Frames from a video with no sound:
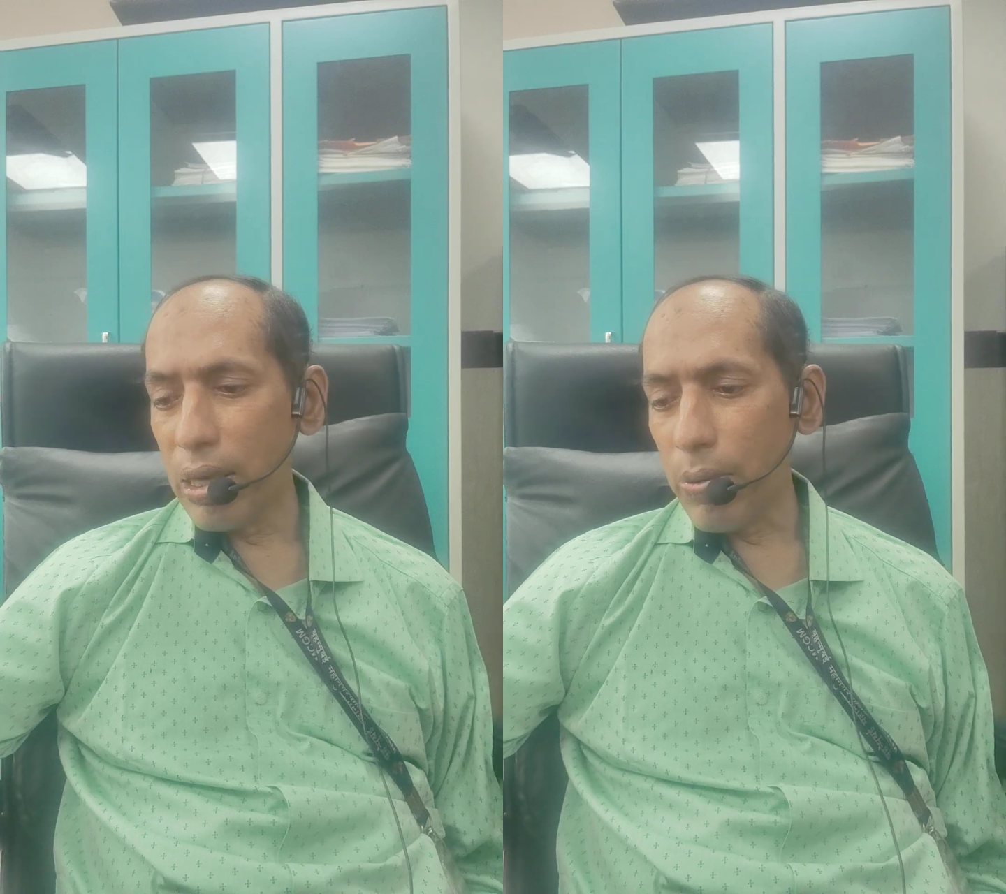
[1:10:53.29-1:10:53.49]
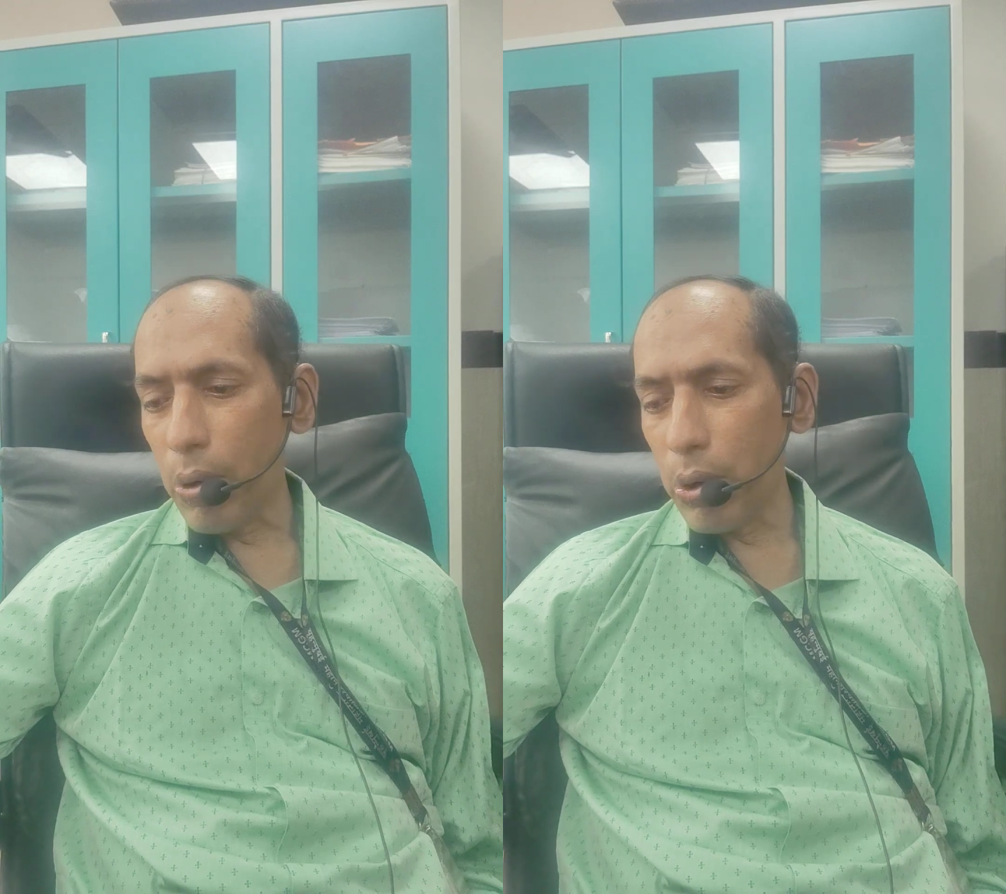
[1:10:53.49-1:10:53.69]

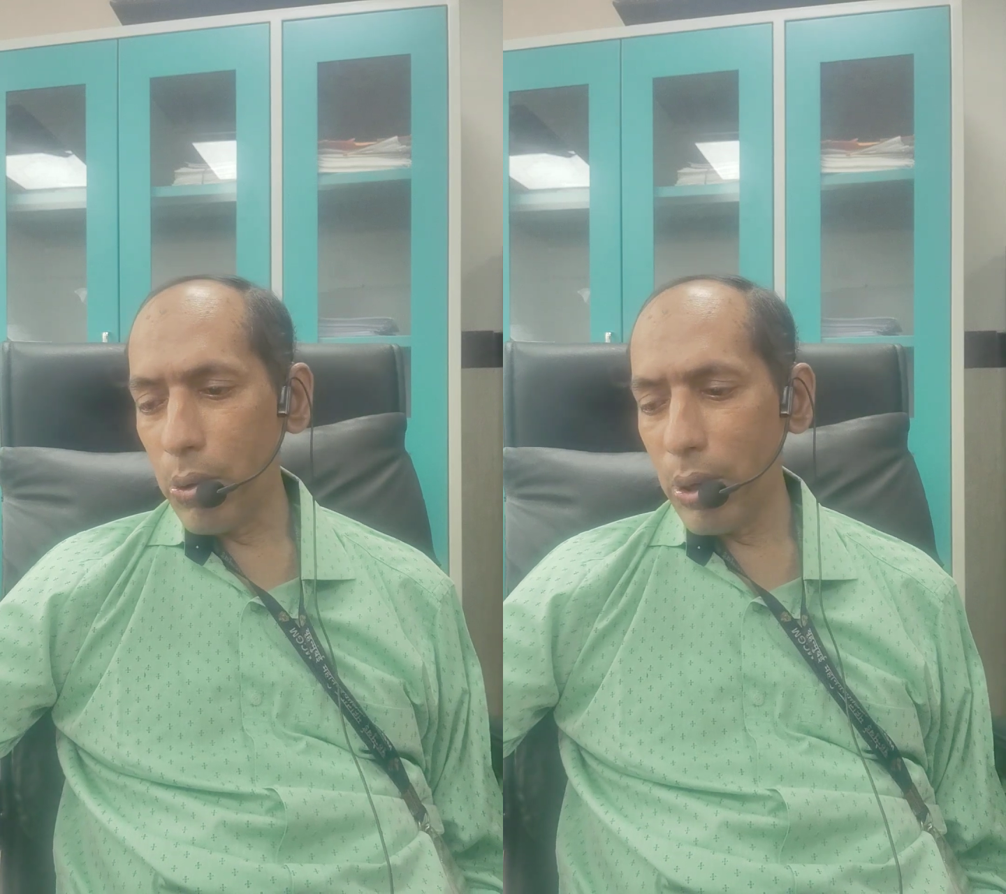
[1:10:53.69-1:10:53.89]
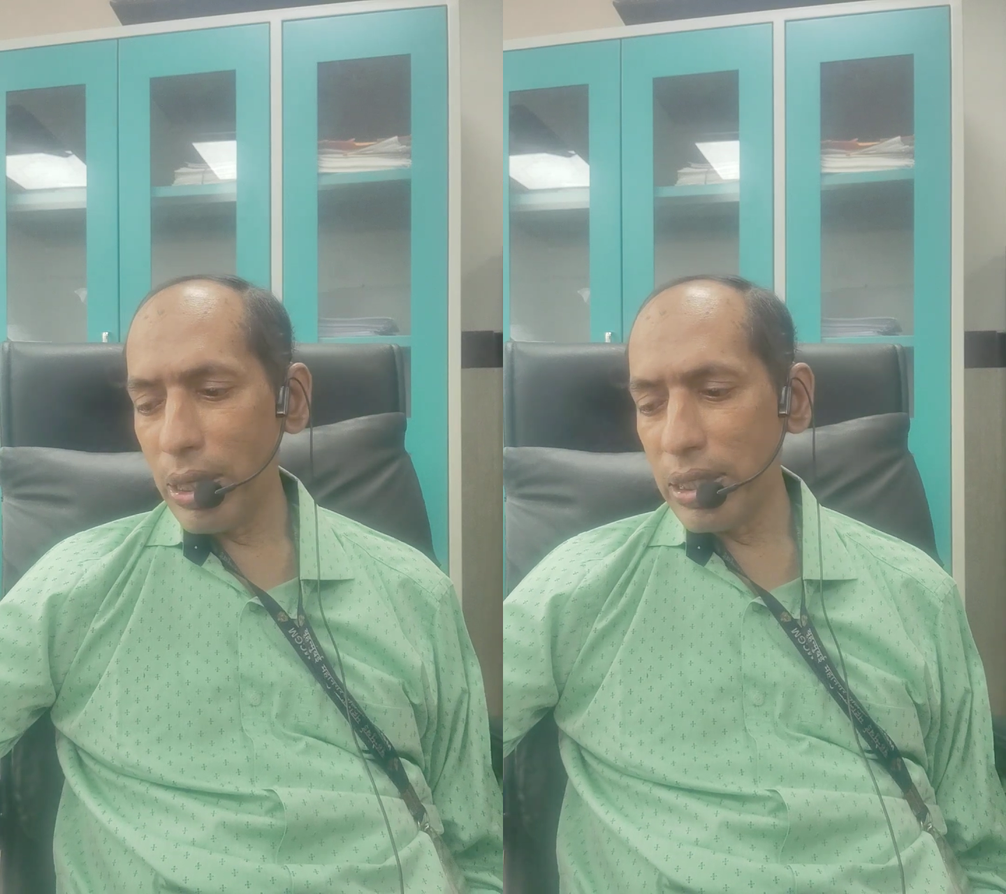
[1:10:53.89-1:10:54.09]
what you
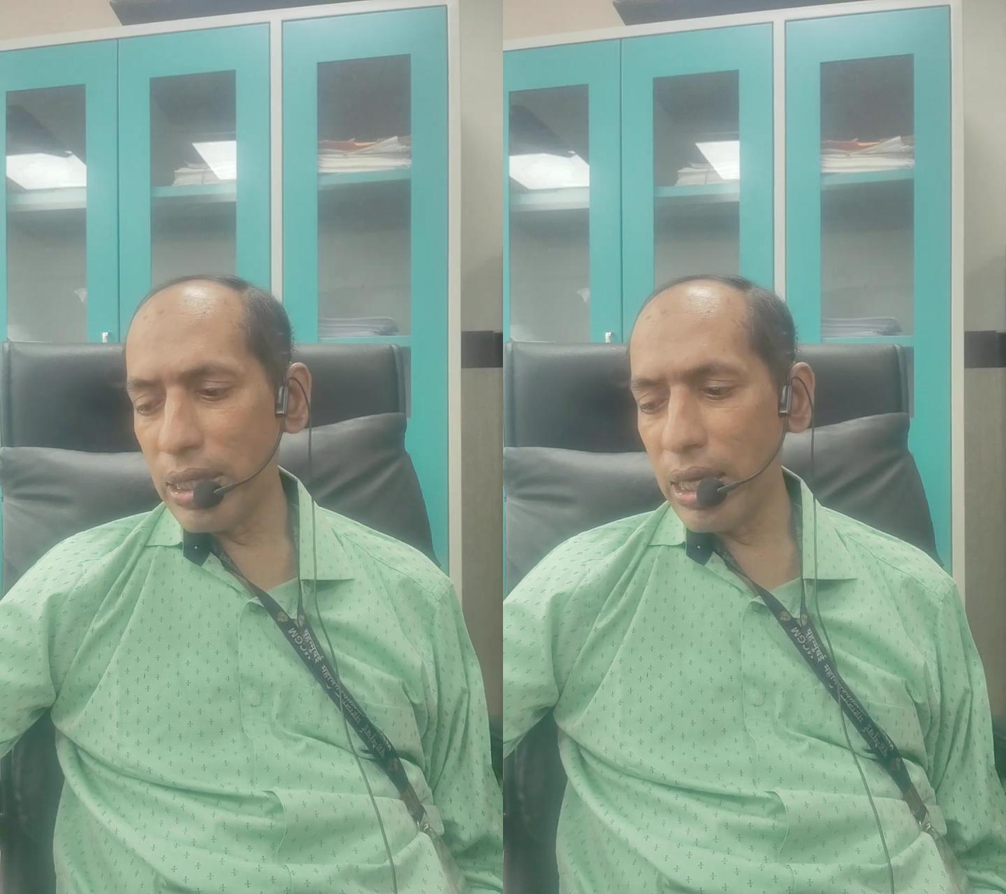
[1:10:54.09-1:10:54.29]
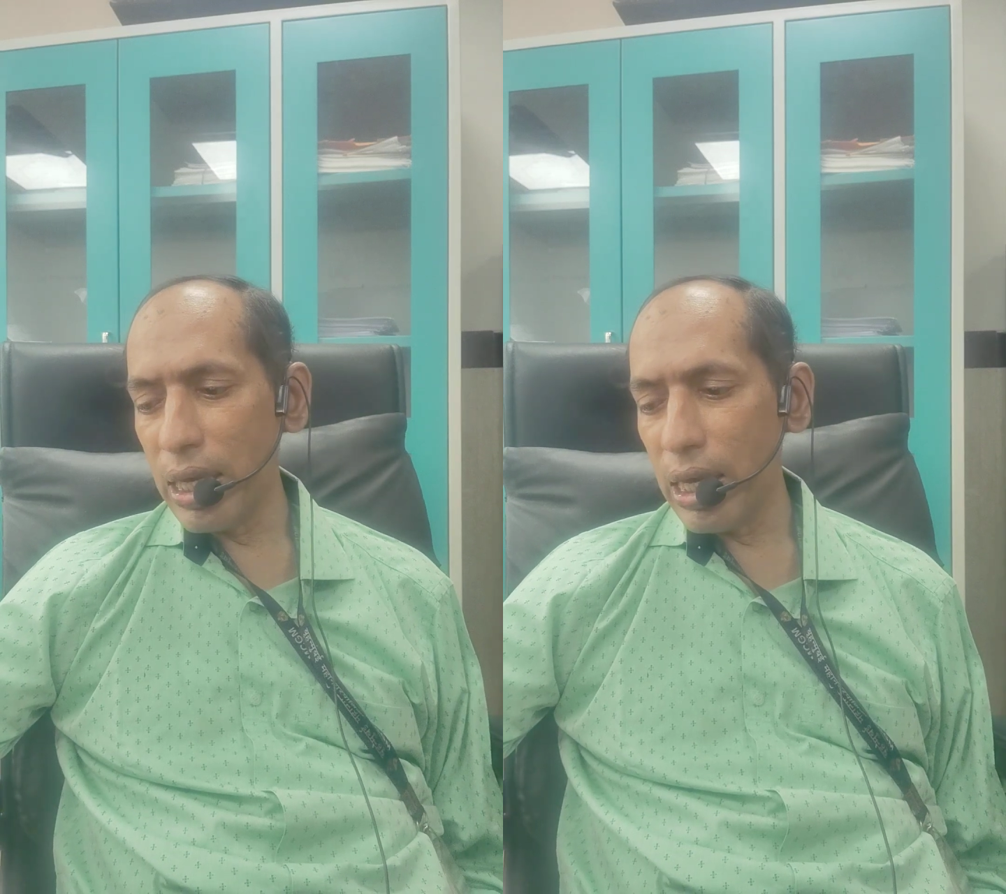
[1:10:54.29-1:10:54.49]
can
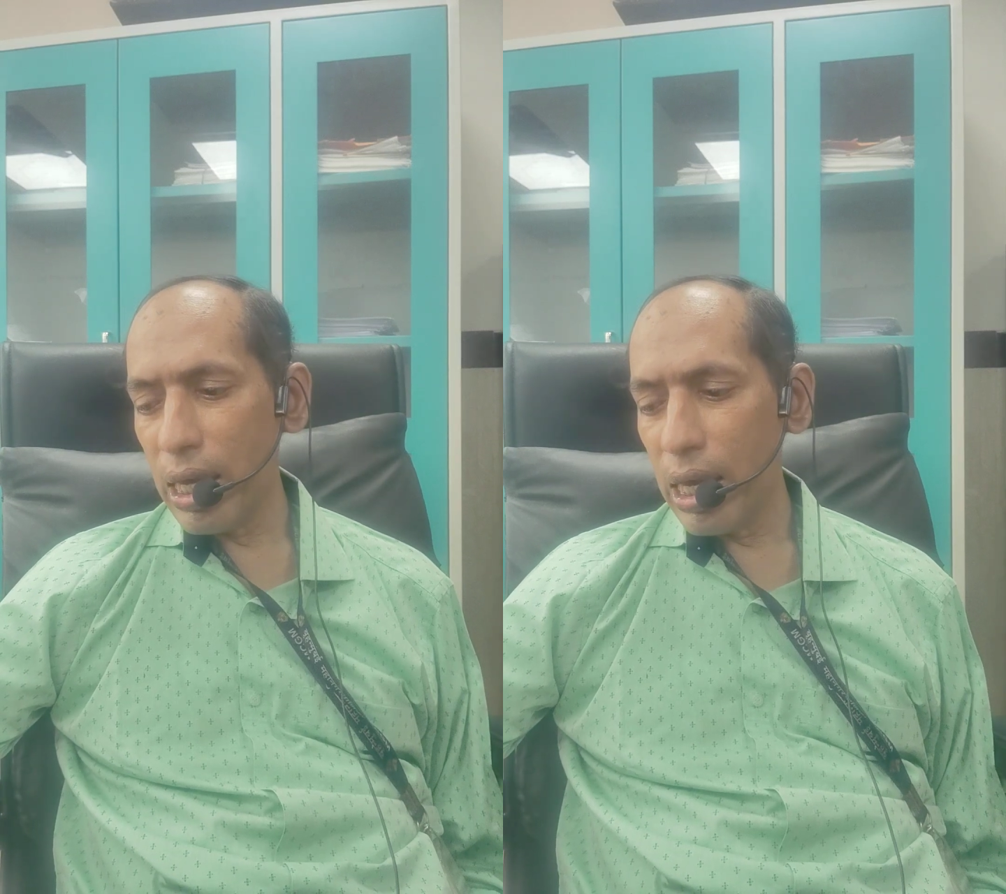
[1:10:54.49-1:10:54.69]
see,